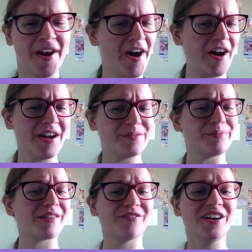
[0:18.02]
I'm a
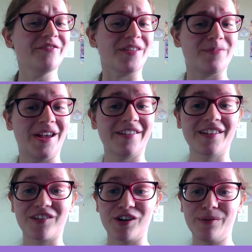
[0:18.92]
bit all over the place
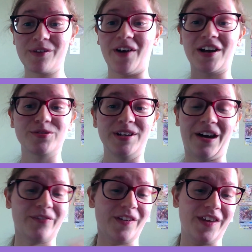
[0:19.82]
in terms of actually
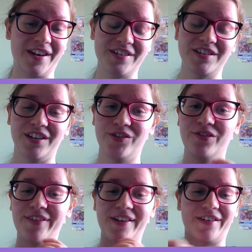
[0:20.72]
having the energy
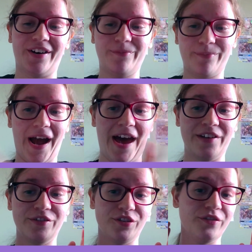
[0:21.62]
to sit up
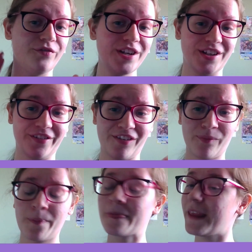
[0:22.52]
and do videos.
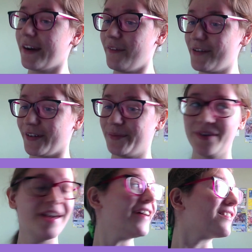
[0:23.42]
However,
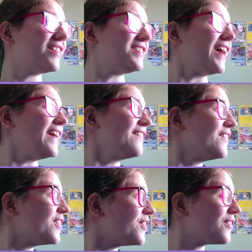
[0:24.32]
today
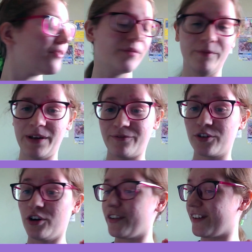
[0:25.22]
we've
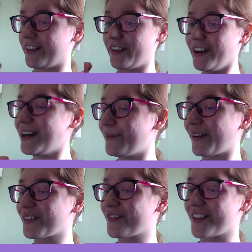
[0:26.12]
got a tiny
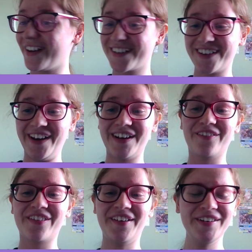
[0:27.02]
amount of sunshine
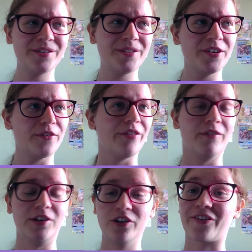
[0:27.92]
outside,
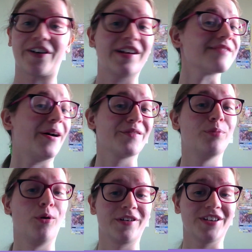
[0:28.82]
although it looks like it's about to
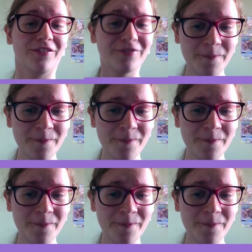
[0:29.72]
pour it down.